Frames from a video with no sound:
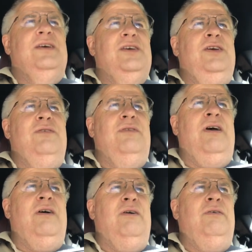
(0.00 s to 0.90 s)
you
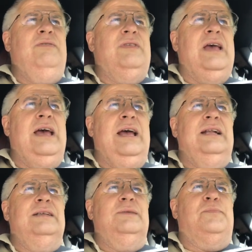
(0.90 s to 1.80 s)
know that
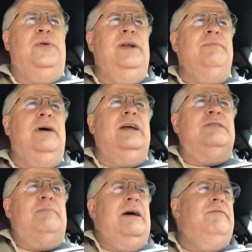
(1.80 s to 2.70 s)
pretty much my